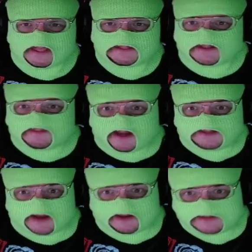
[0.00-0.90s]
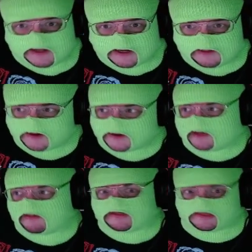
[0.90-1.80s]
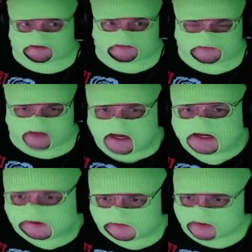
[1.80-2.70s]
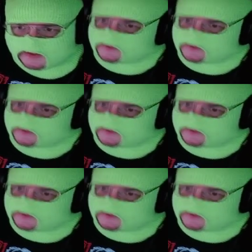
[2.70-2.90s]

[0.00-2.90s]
What's up guys, my name is Gonzo. We're here today with the final pin.